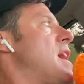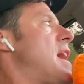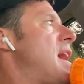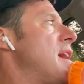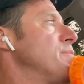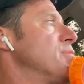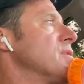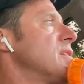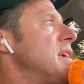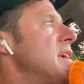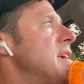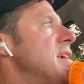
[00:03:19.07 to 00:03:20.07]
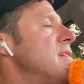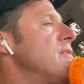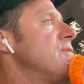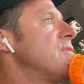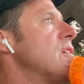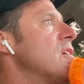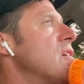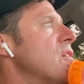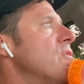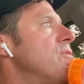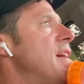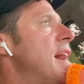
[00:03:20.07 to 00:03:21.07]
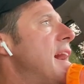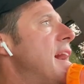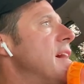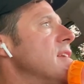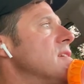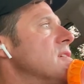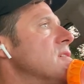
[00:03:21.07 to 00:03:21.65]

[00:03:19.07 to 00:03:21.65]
I believe that